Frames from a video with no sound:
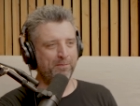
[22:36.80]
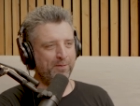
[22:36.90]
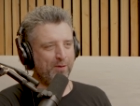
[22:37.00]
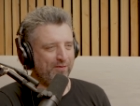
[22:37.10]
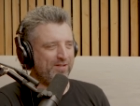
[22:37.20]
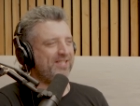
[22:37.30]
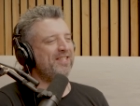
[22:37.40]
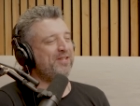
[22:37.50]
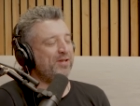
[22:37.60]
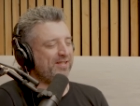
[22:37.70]
What if this
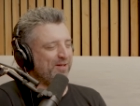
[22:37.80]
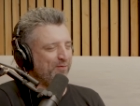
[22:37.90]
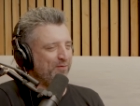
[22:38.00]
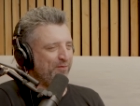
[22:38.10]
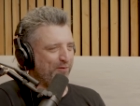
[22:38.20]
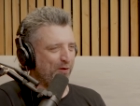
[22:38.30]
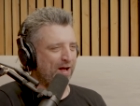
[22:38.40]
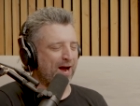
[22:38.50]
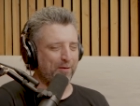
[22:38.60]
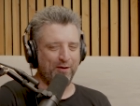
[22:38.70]
is just a full
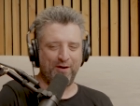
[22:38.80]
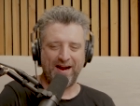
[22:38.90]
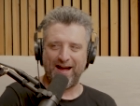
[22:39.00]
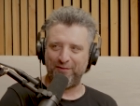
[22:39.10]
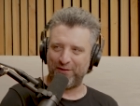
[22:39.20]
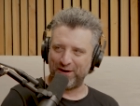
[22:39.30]
hour-long ad for